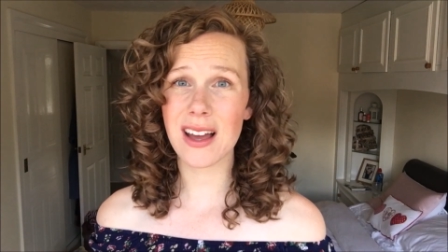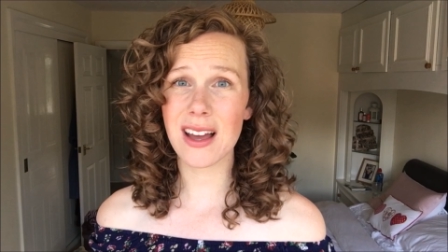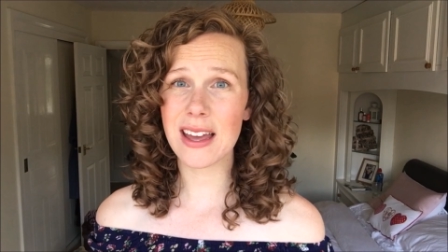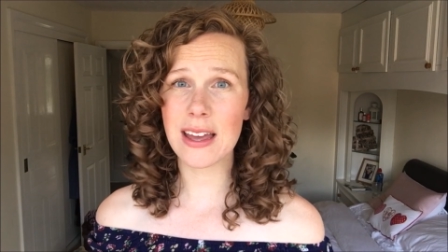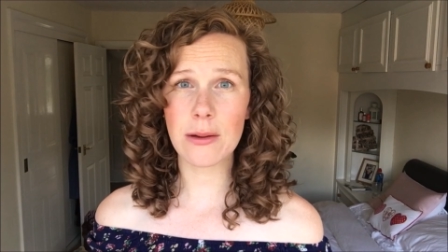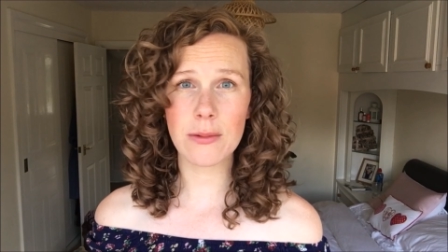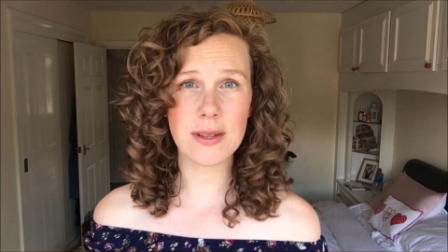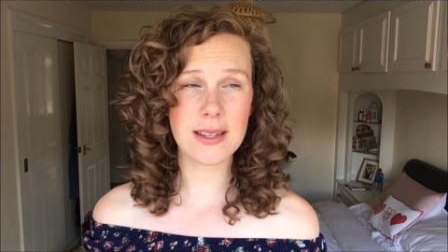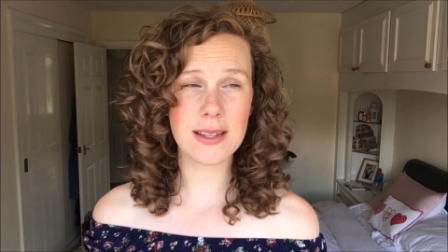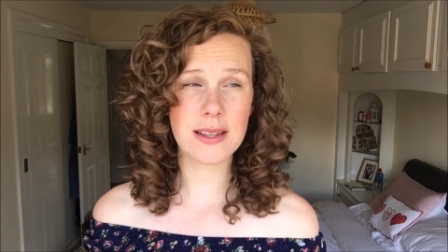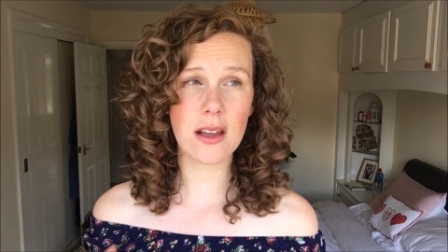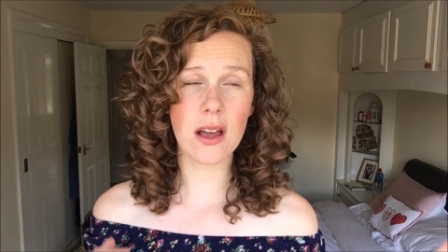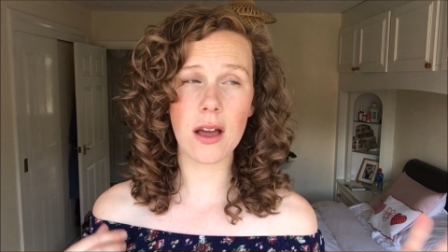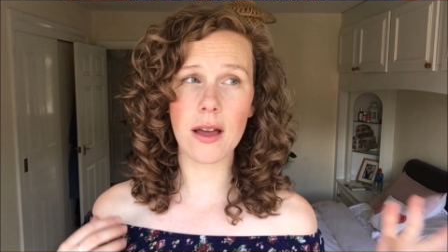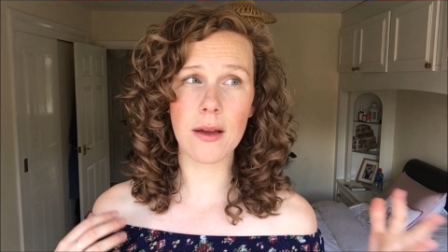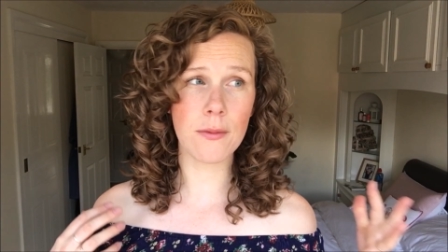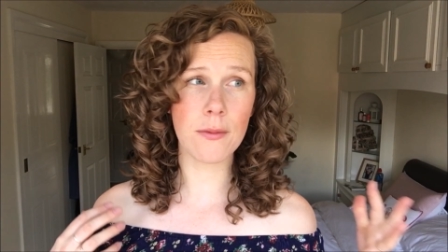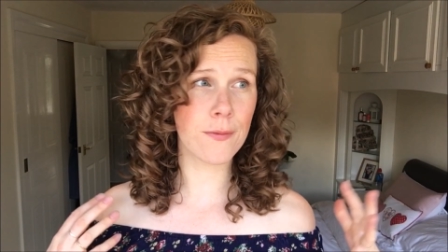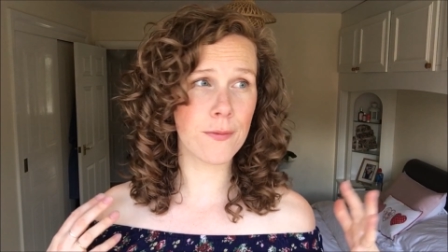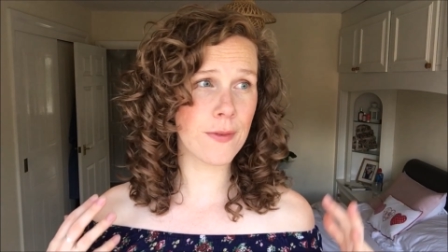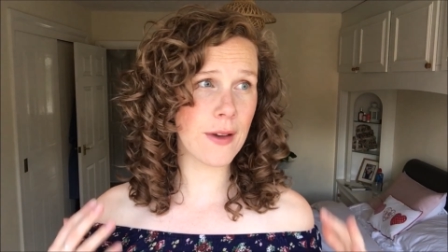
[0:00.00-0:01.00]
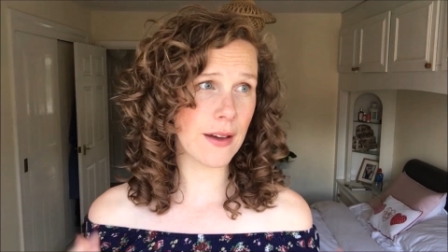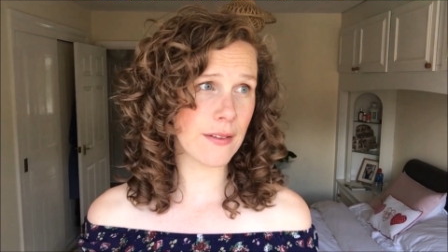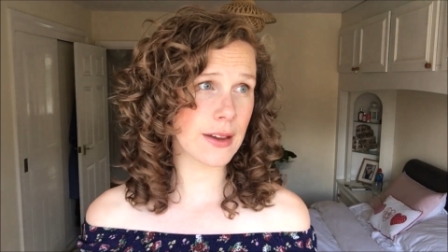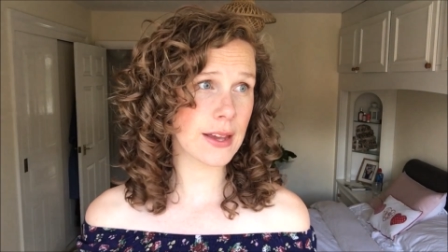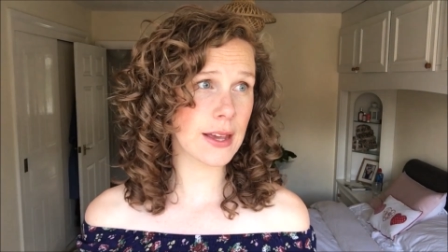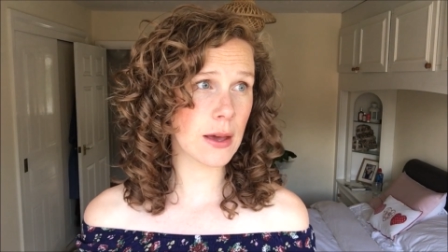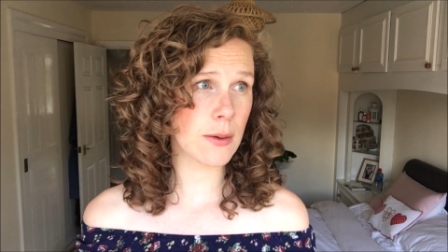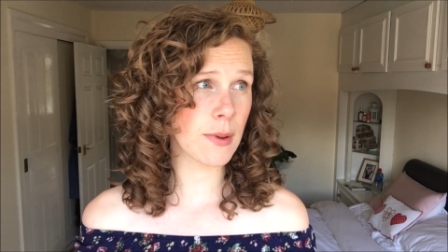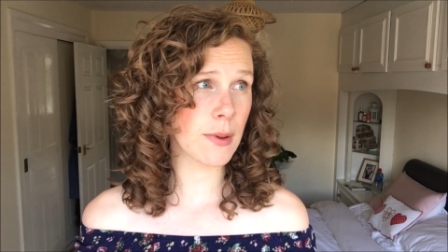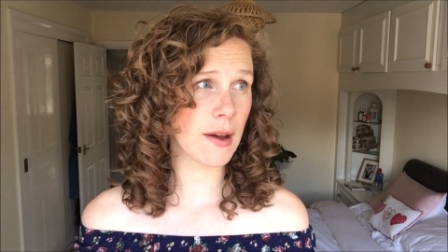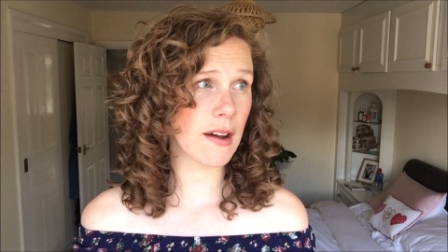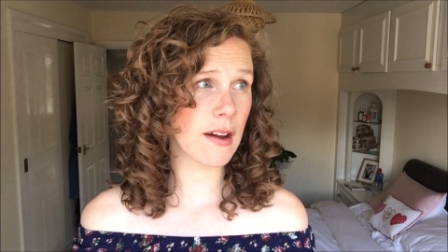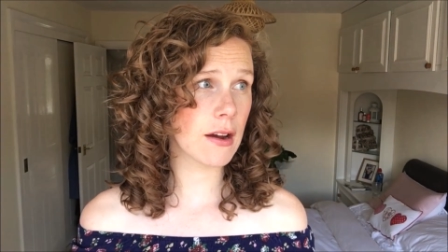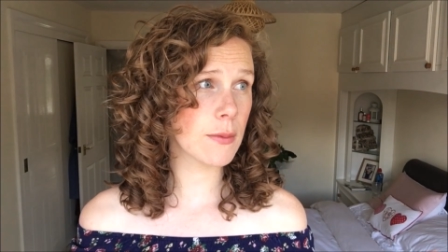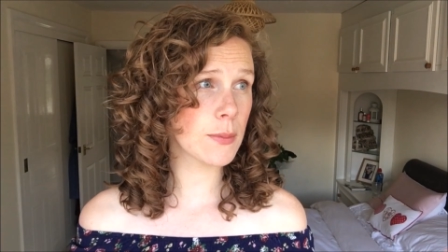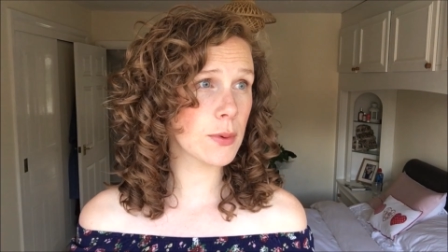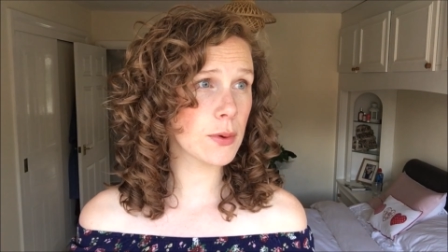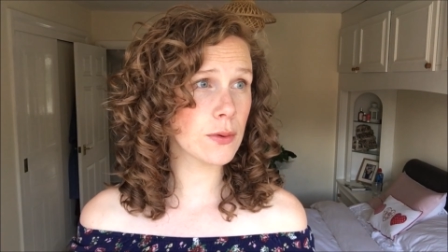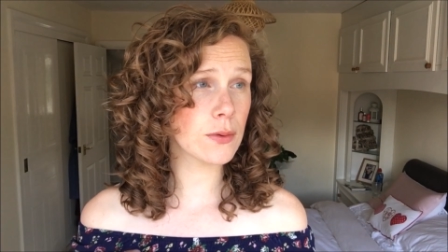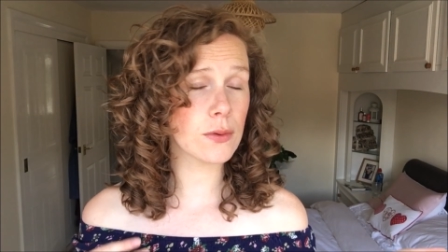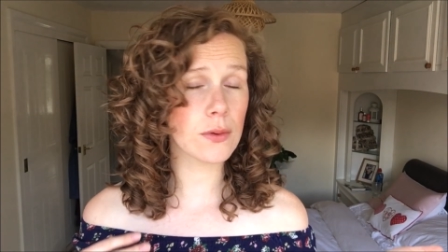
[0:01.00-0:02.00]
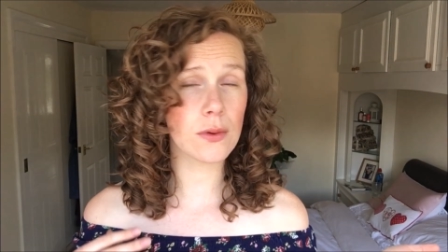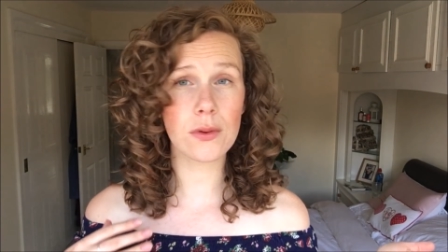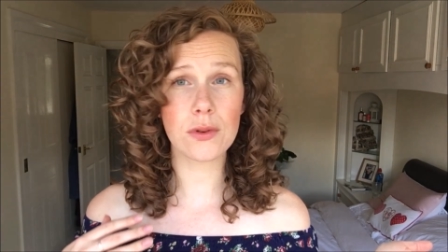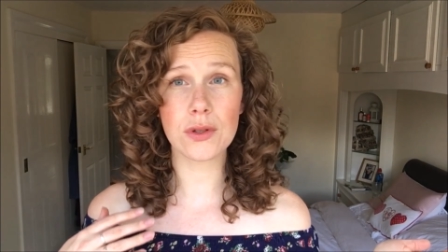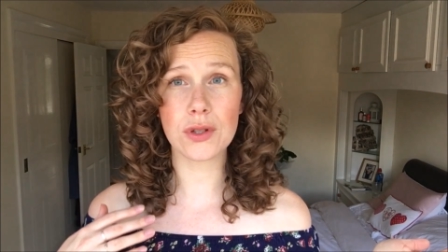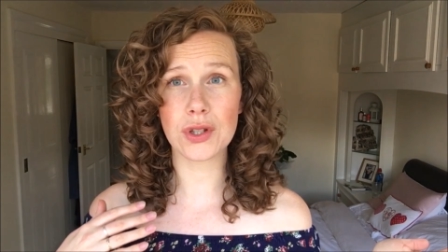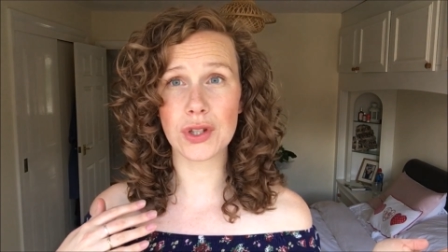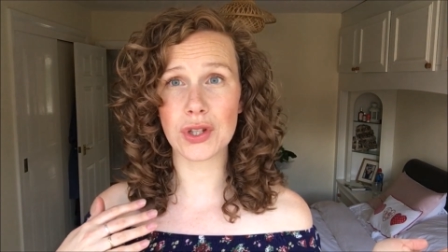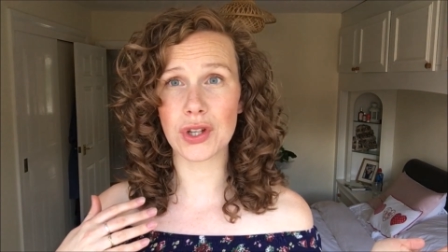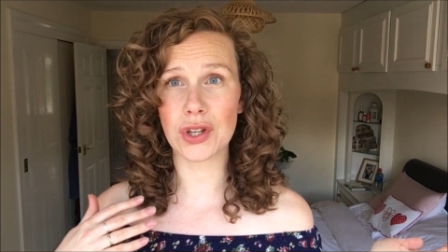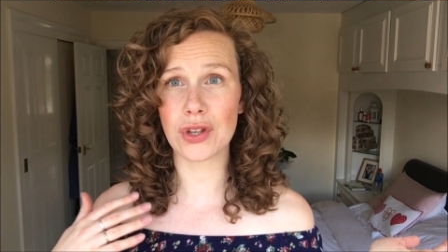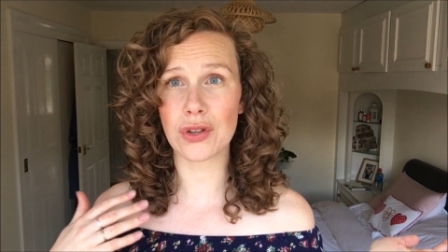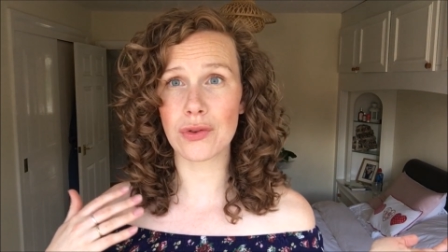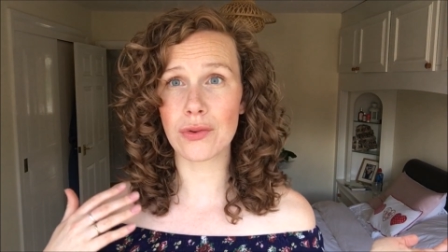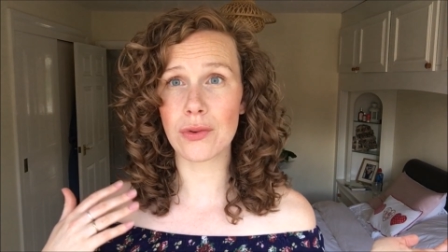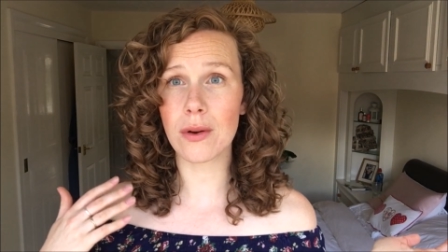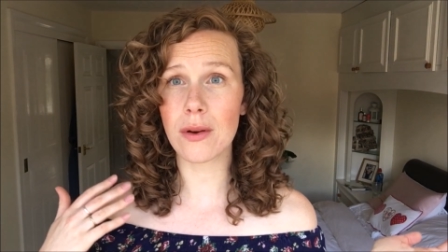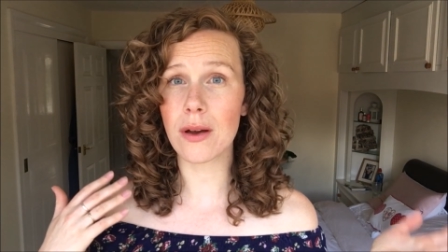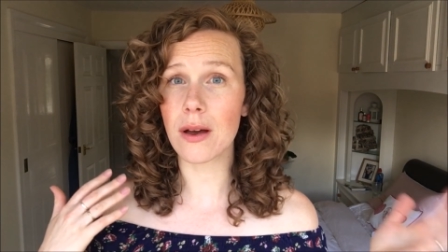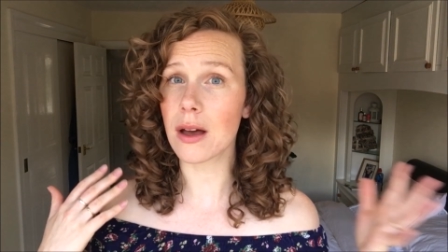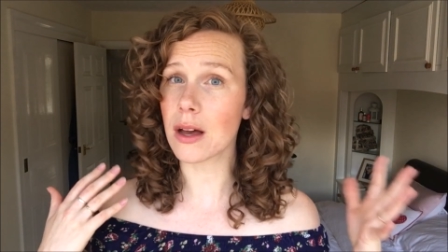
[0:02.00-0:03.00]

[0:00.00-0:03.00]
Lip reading: it was very comparable to